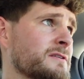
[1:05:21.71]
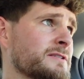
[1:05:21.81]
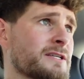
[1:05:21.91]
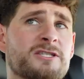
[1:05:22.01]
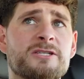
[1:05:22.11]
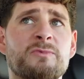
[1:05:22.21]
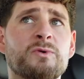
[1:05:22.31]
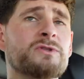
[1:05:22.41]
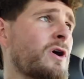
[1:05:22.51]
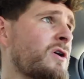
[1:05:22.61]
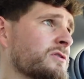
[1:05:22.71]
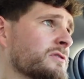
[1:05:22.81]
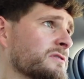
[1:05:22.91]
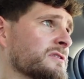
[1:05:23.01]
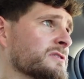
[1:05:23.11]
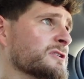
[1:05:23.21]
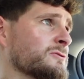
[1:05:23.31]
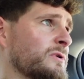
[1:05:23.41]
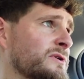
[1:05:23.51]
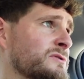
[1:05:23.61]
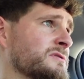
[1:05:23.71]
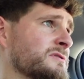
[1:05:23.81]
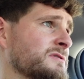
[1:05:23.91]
Is that a small dog? A squirrel?